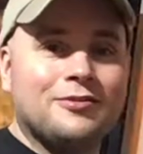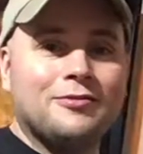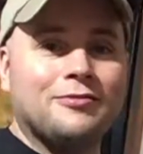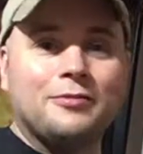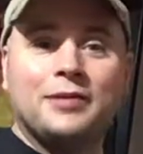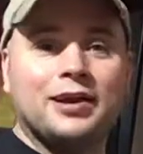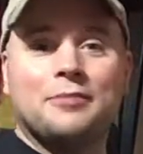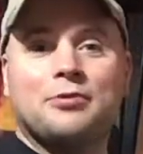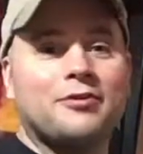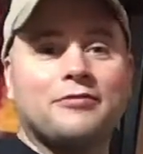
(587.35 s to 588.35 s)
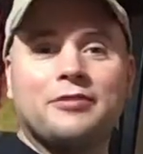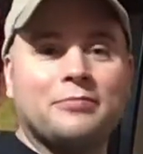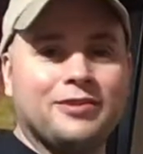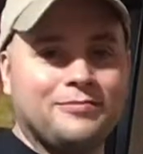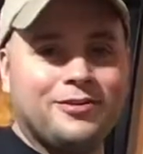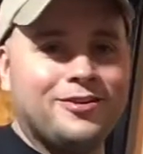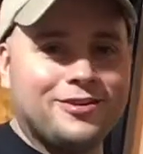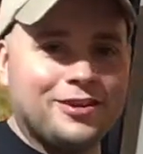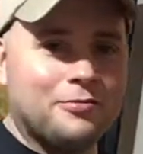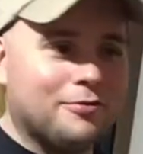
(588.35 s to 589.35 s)
would make a perfect pinball
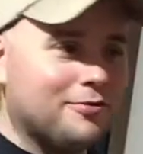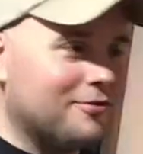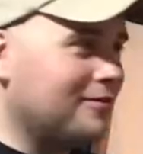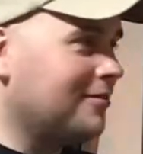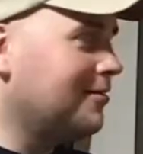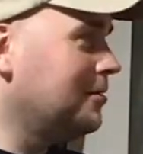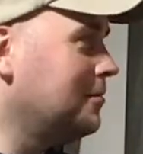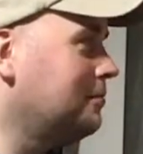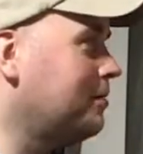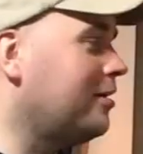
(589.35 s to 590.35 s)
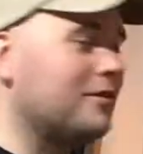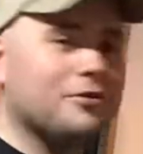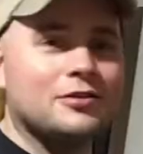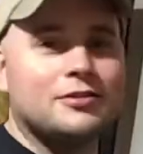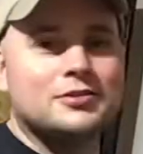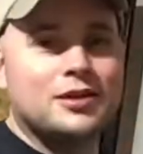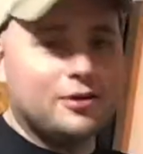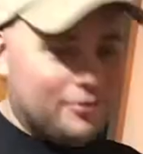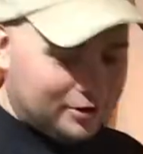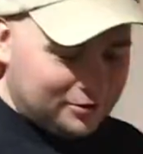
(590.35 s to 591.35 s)
table, but there's none of
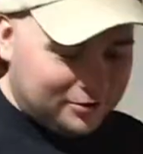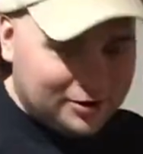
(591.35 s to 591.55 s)
those.